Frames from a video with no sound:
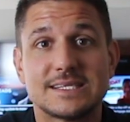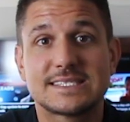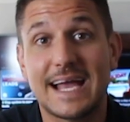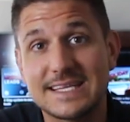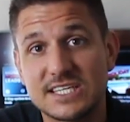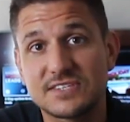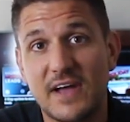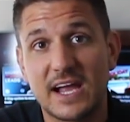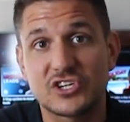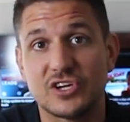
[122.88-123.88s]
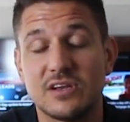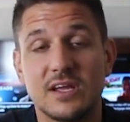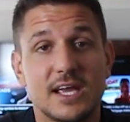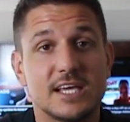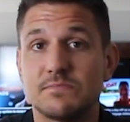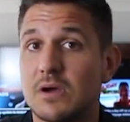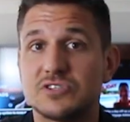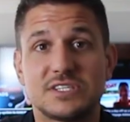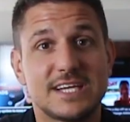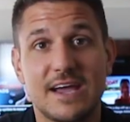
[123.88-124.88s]
Satisfaction is
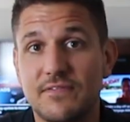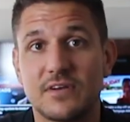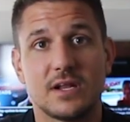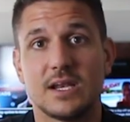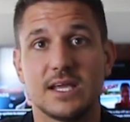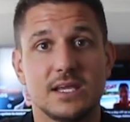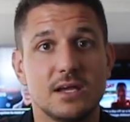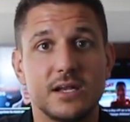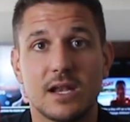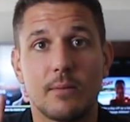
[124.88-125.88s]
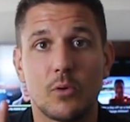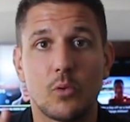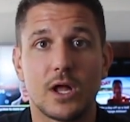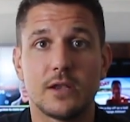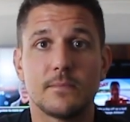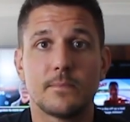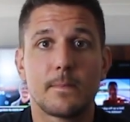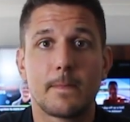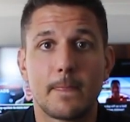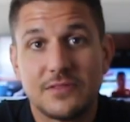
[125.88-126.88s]
most definitely number one.
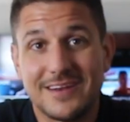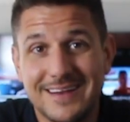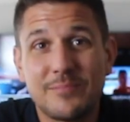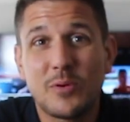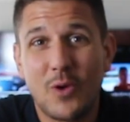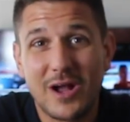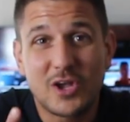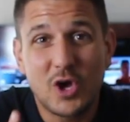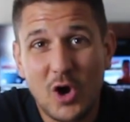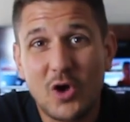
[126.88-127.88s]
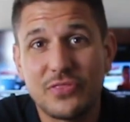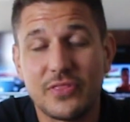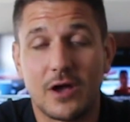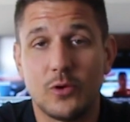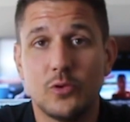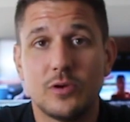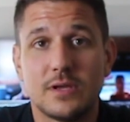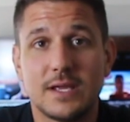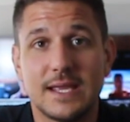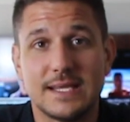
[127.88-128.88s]
The number one con, though,
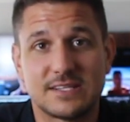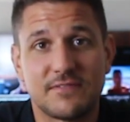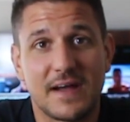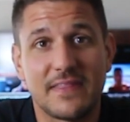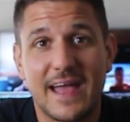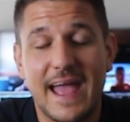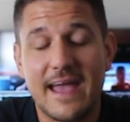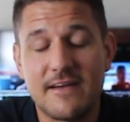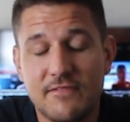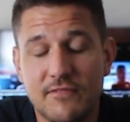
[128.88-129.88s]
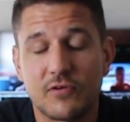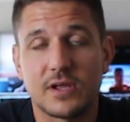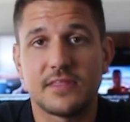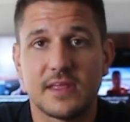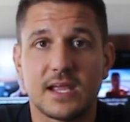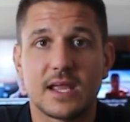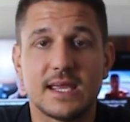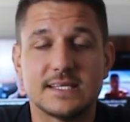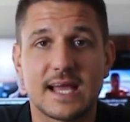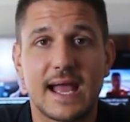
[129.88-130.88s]
is the fact that everything
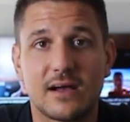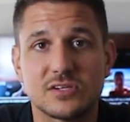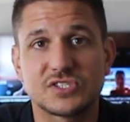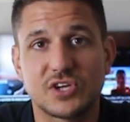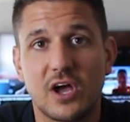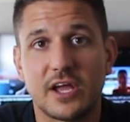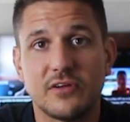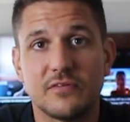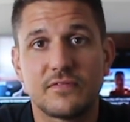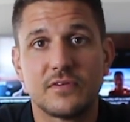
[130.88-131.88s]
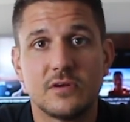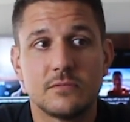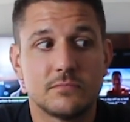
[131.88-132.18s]
is outside of